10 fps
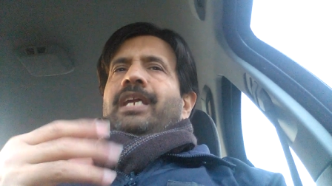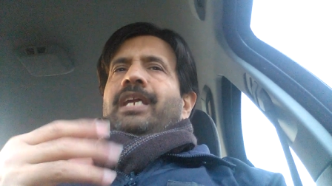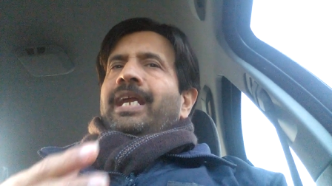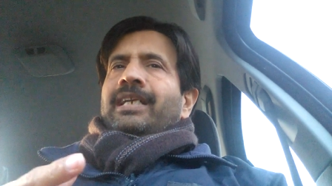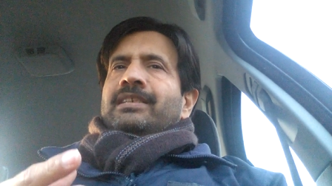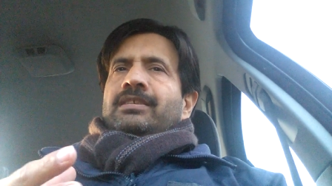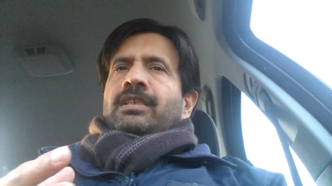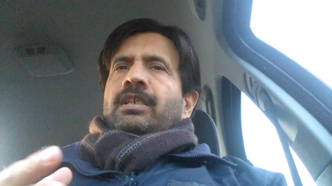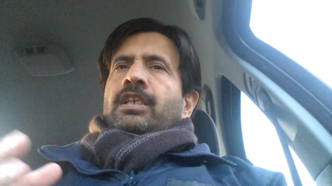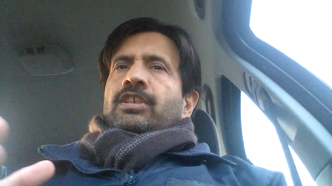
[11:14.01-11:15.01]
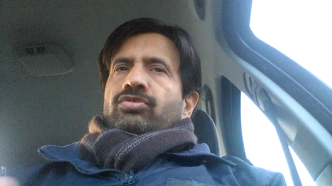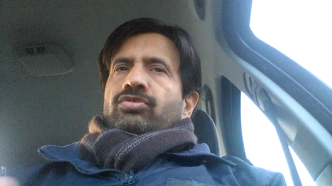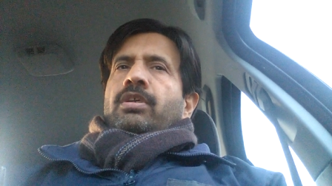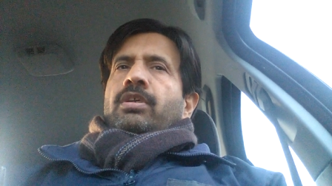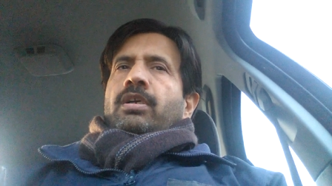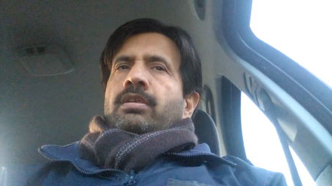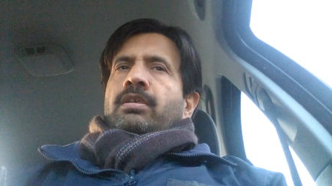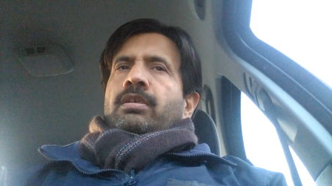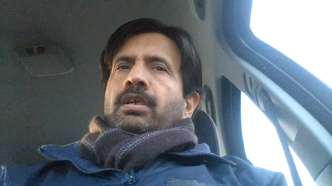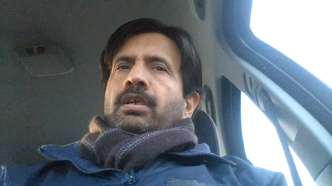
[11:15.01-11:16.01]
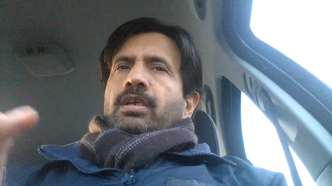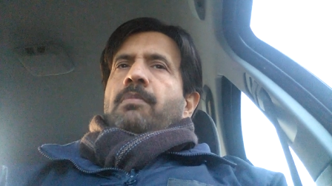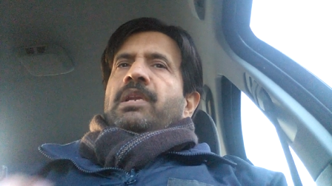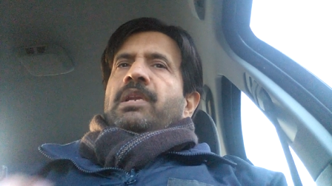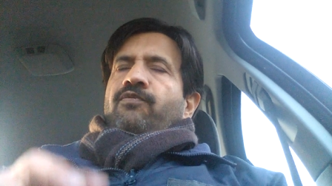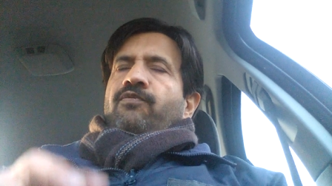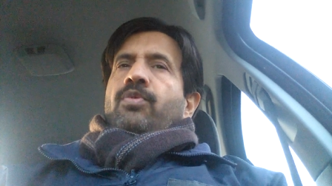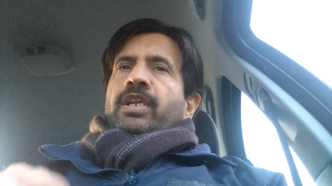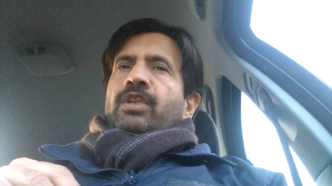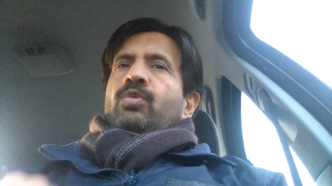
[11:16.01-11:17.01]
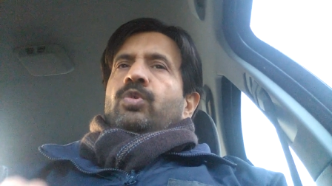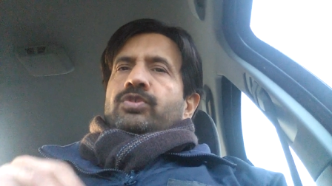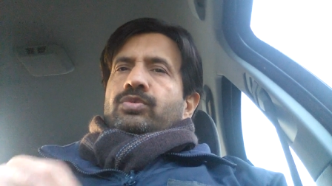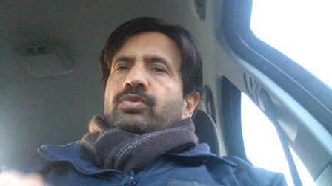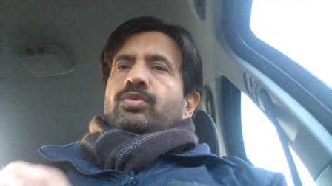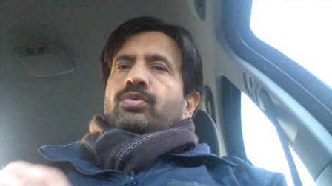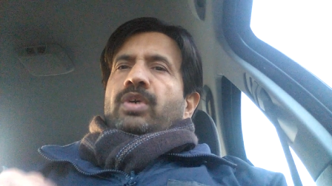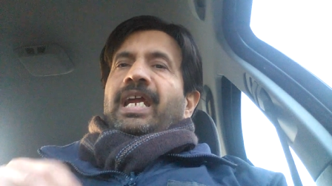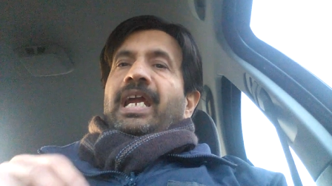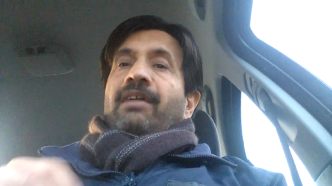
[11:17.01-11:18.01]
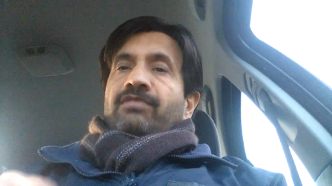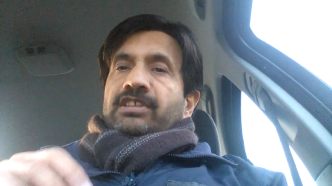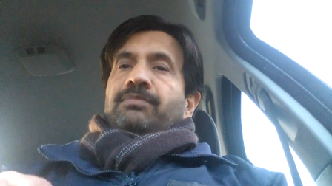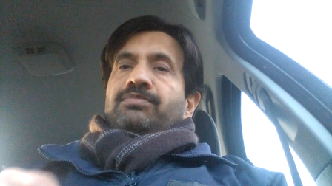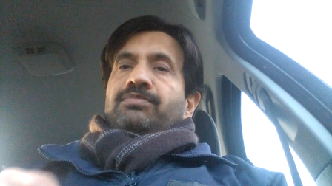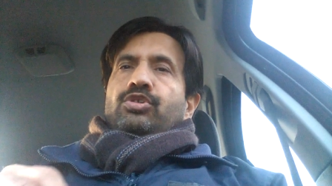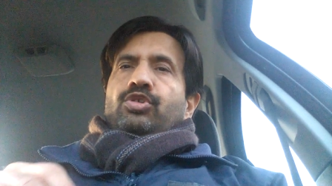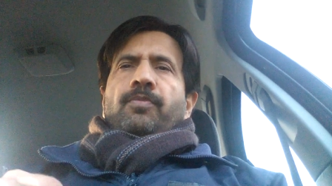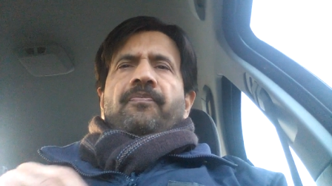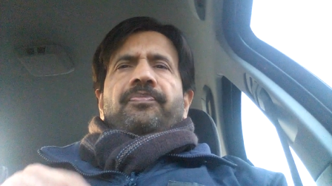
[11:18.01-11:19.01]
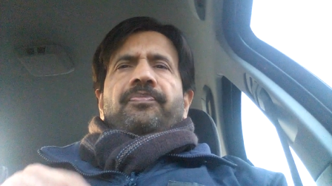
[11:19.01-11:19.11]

aids so they are commonly found in those who have the sepsis, you know.